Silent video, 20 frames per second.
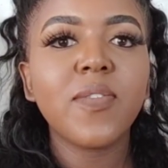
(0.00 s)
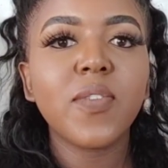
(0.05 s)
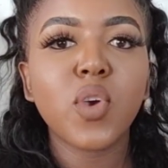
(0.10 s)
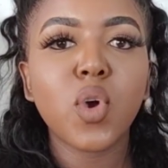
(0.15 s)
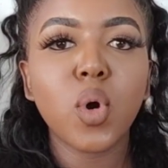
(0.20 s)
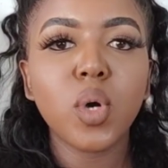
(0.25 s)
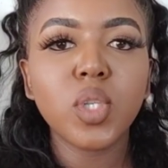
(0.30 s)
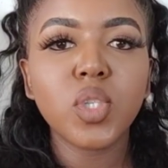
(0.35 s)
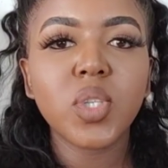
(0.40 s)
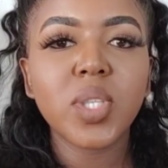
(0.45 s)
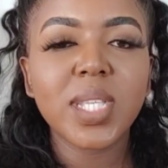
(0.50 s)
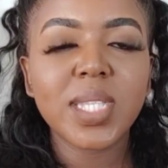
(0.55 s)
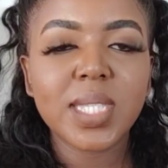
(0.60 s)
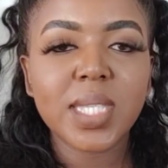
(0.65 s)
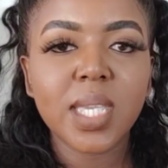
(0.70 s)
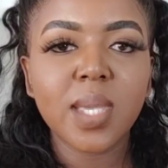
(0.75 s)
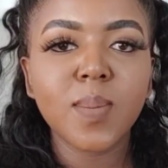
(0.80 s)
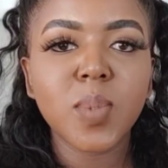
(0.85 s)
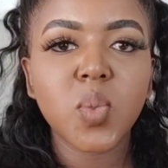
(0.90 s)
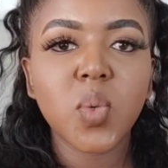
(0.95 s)
If you go onto the
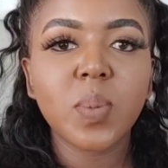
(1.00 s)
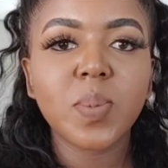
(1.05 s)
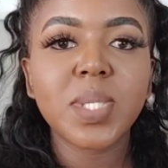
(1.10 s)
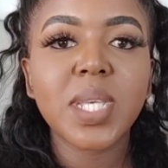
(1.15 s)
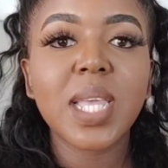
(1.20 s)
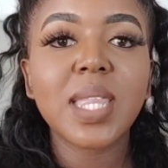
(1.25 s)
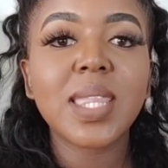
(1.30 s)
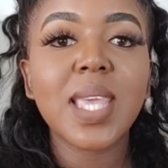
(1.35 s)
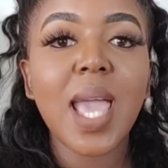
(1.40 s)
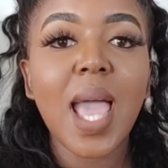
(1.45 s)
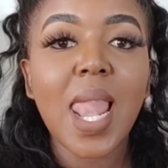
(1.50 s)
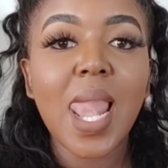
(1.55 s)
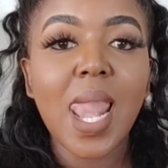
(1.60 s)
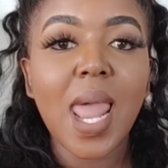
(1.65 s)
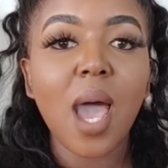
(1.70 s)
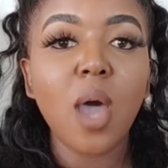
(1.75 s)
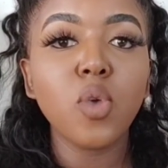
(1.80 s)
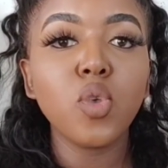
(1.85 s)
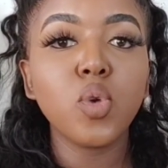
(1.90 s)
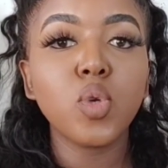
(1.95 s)
Skims website, they
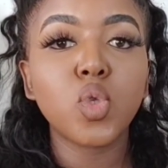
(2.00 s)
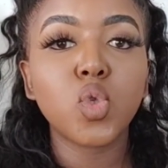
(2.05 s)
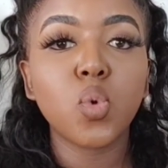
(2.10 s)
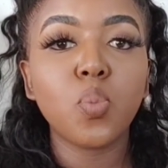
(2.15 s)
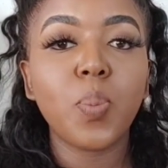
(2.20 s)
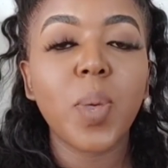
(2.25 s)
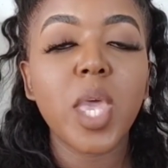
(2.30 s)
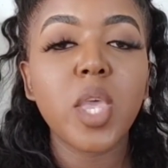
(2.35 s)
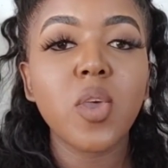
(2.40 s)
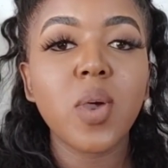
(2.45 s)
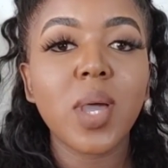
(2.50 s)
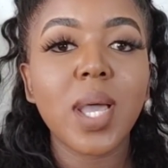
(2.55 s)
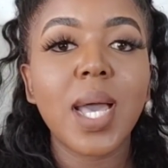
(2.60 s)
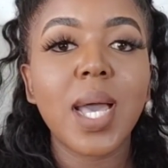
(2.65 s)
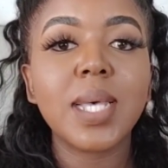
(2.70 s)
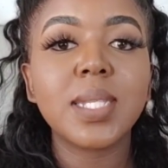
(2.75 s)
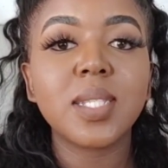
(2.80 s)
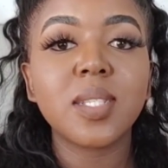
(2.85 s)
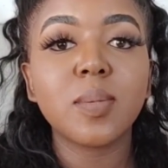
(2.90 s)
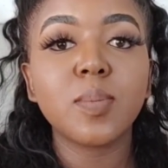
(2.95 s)
allow you to pay your
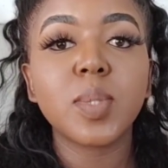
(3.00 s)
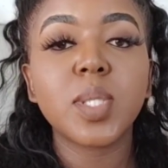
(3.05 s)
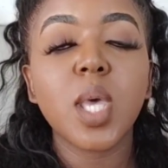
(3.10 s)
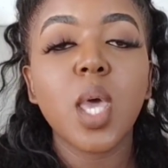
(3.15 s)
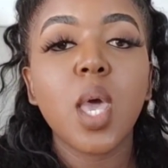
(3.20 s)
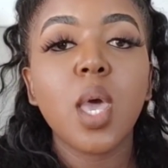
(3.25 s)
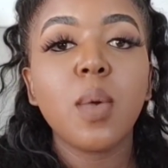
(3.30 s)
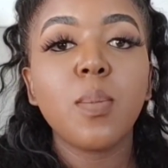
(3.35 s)
customs